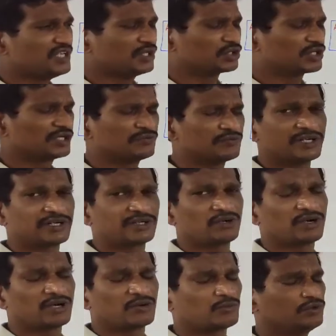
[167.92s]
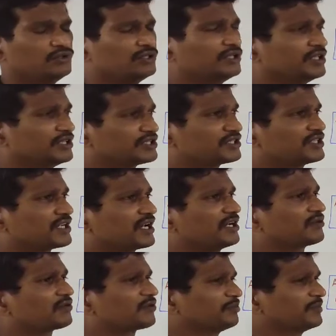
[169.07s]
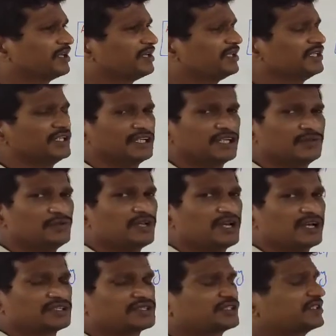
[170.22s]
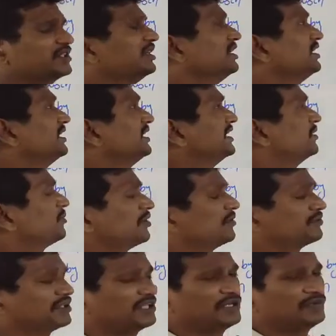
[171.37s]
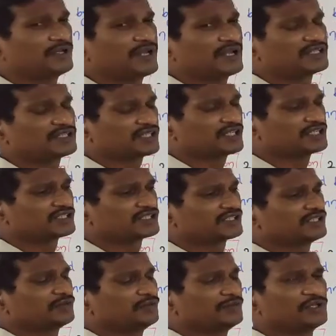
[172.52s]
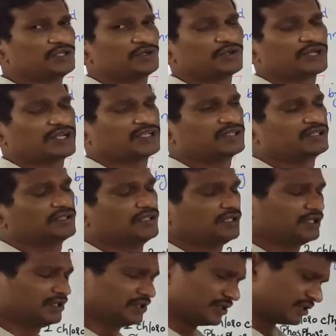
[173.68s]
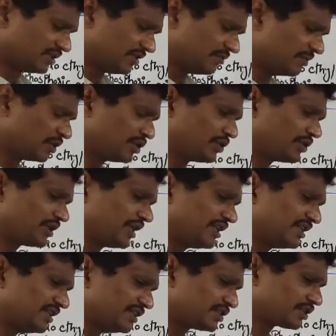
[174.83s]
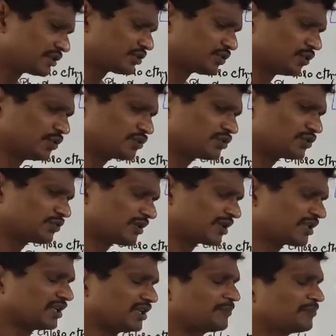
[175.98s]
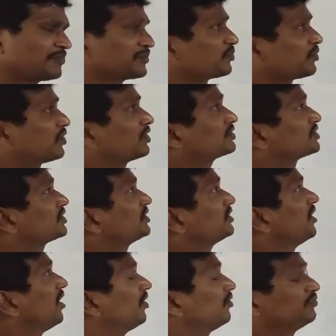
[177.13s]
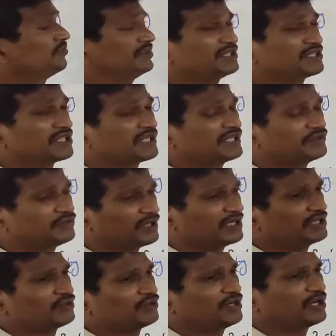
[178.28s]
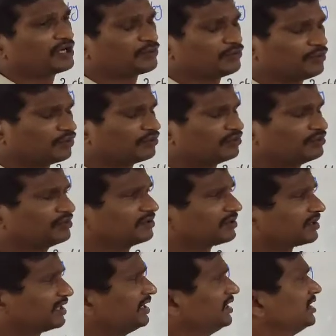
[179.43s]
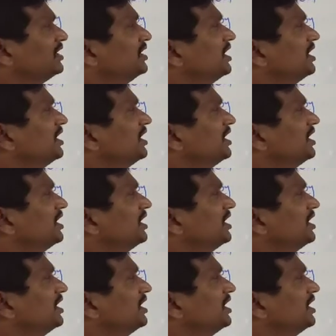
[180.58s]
Ethylene phytohormone is derived from the amino acid. Name of the amino acid is methionine. See, methionine is the source for the production of ethylene phytohormone, right?